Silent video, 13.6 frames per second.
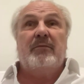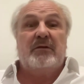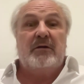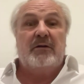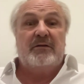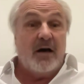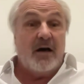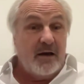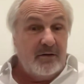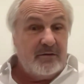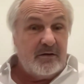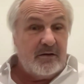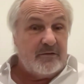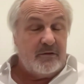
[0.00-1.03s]
the
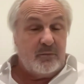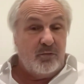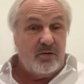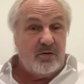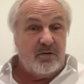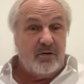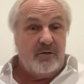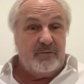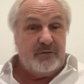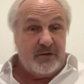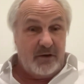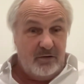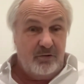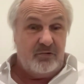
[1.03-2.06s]
tide, as it were, of
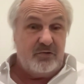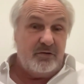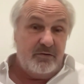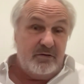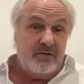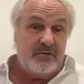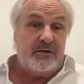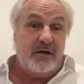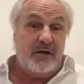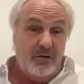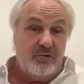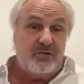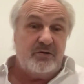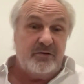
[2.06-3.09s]

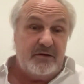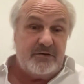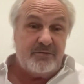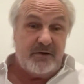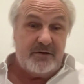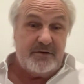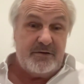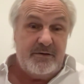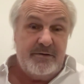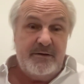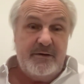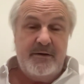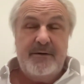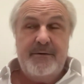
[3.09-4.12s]
psychological distress.
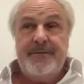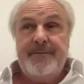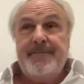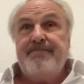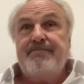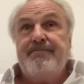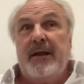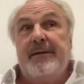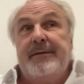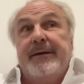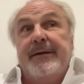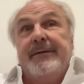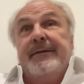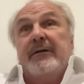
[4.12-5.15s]
And
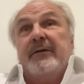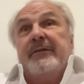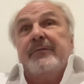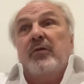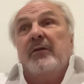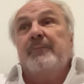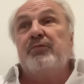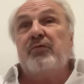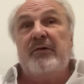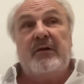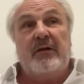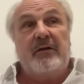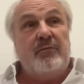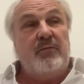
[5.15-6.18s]
then there is one
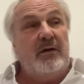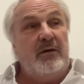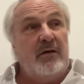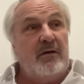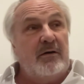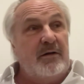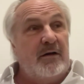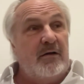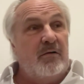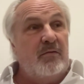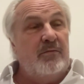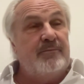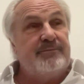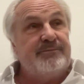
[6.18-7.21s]
project we are now,